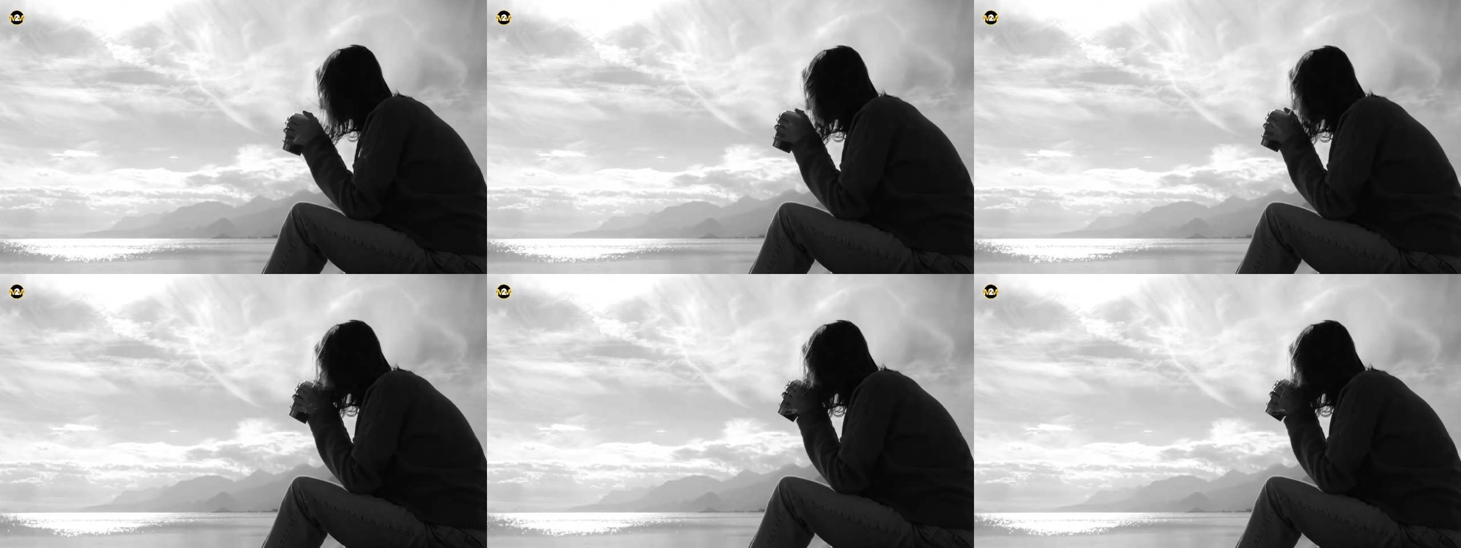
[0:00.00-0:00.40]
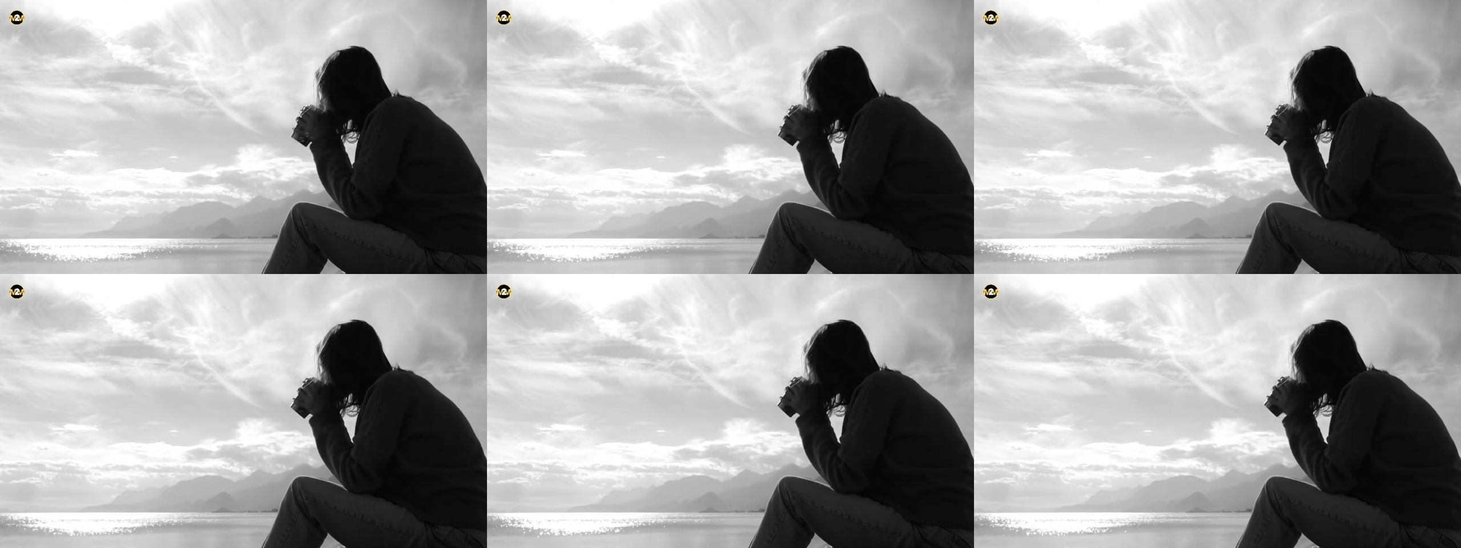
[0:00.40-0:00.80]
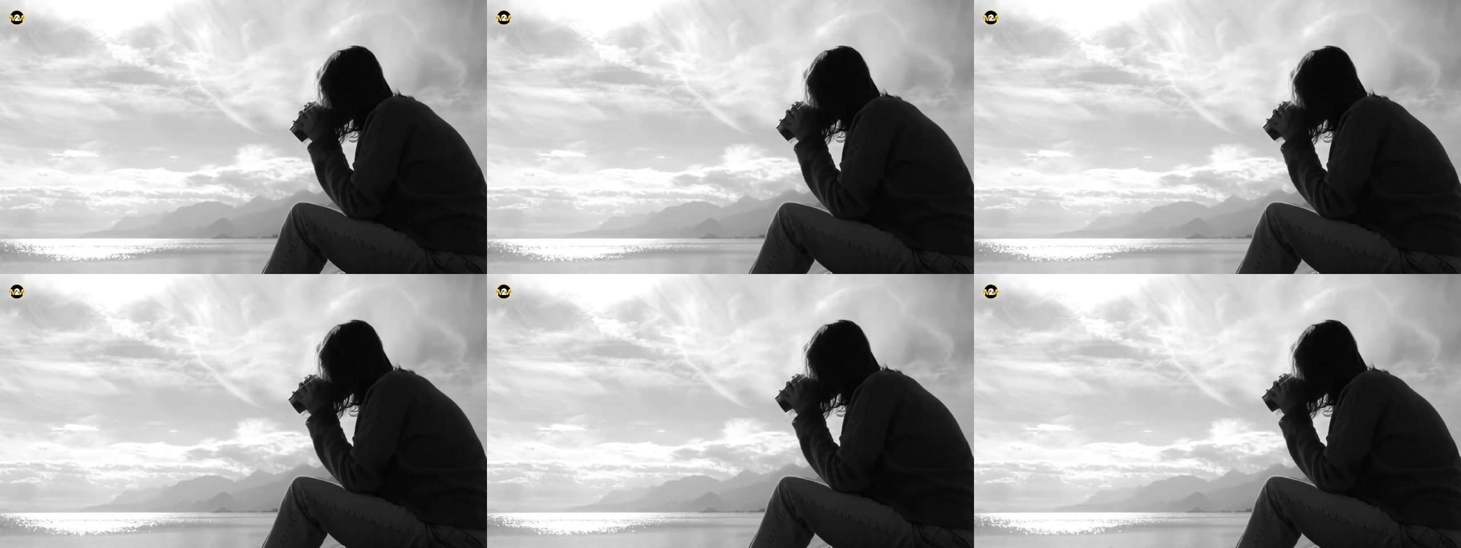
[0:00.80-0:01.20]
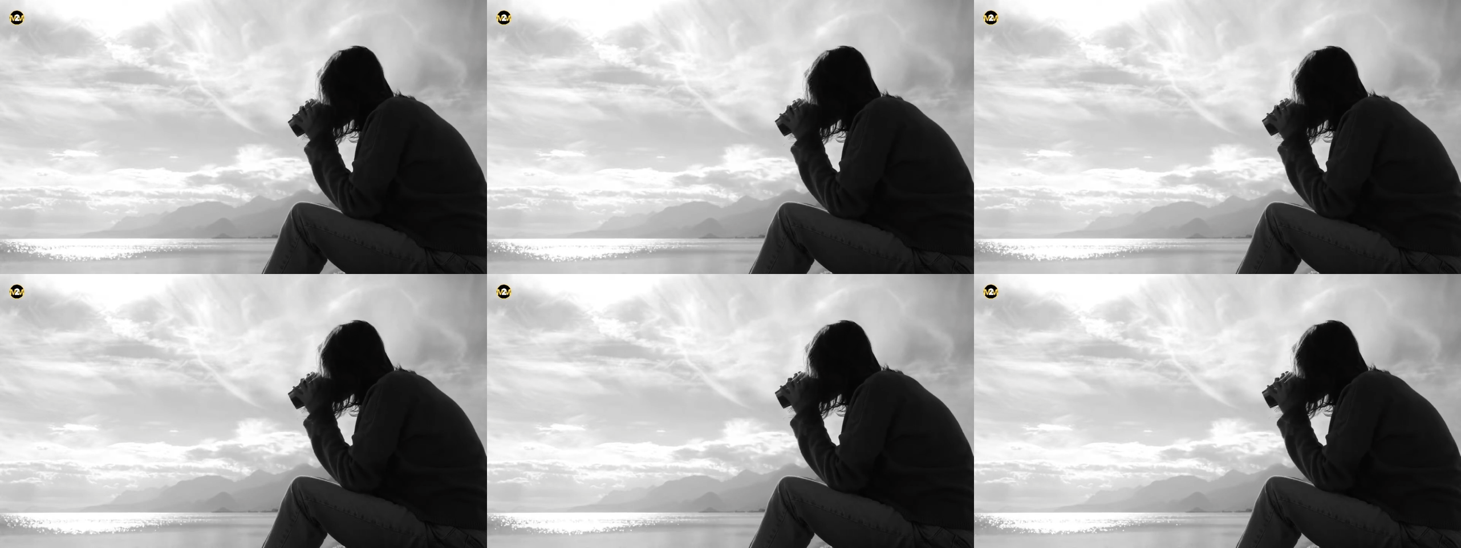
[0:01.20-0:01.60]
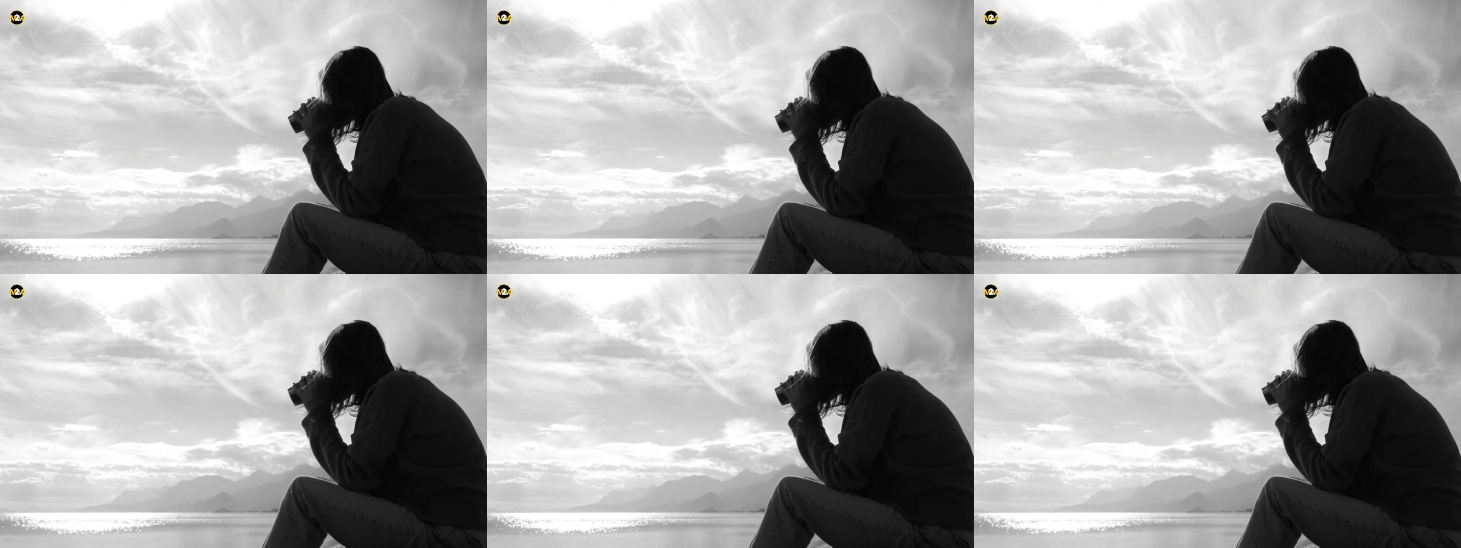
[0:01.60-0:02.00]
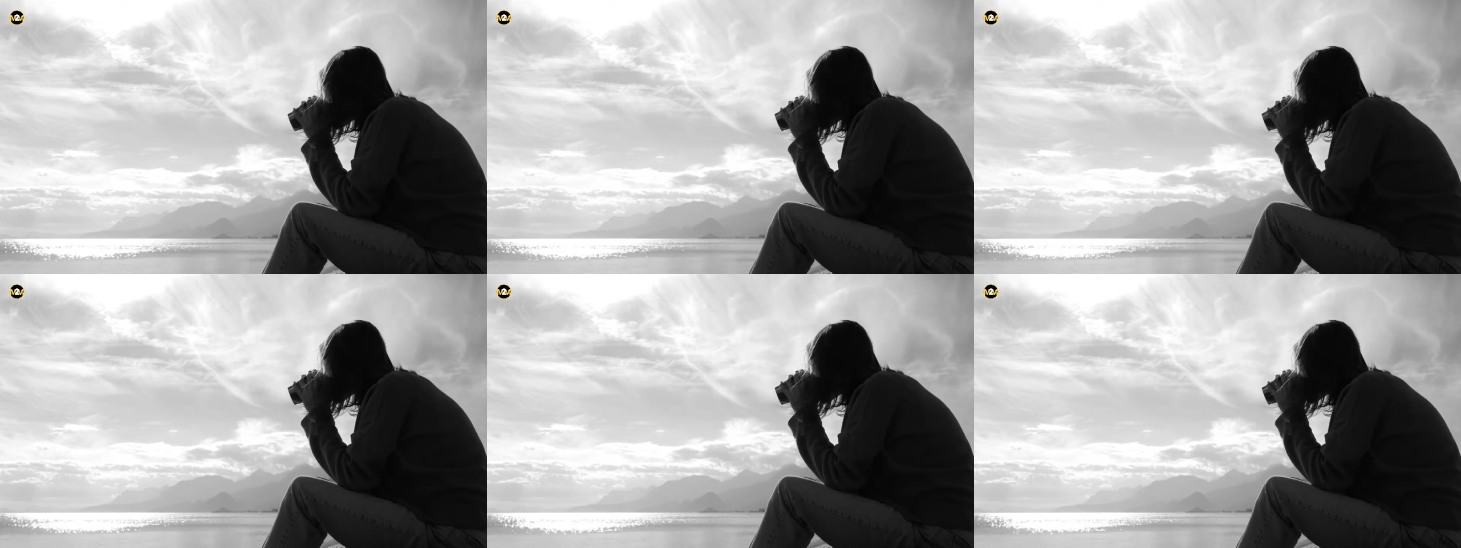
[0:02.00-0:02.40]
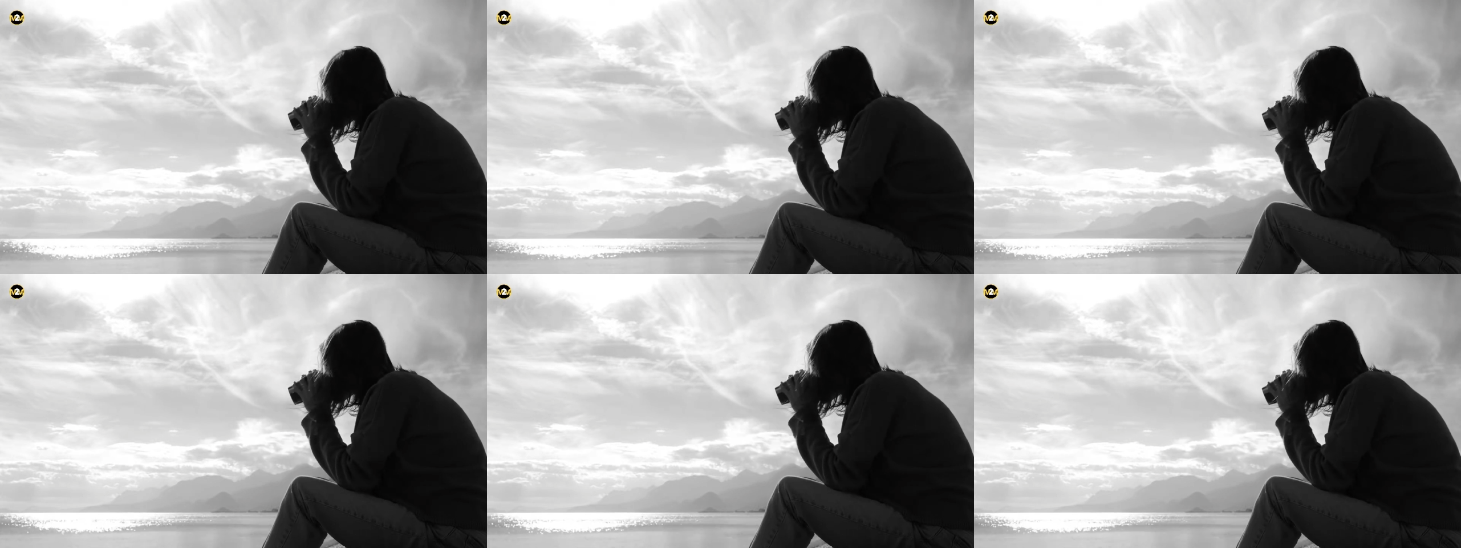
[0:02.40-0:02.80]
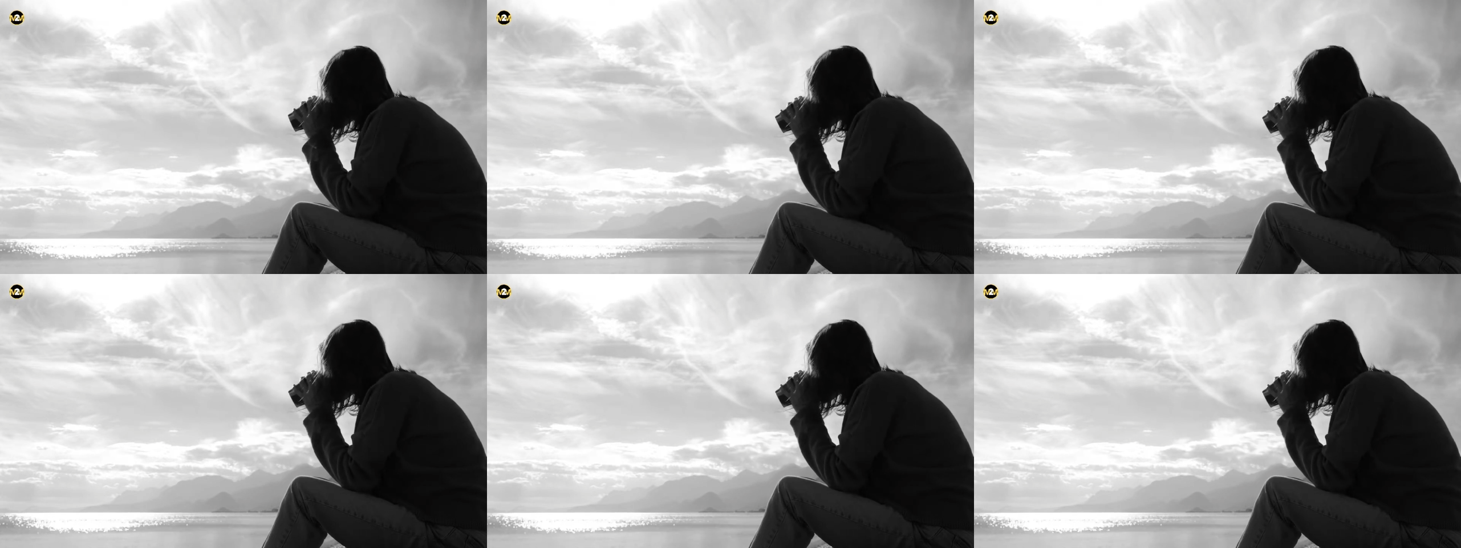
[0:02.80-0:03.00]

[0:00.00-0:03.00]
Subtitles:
No face is visible, so there are no lips to read.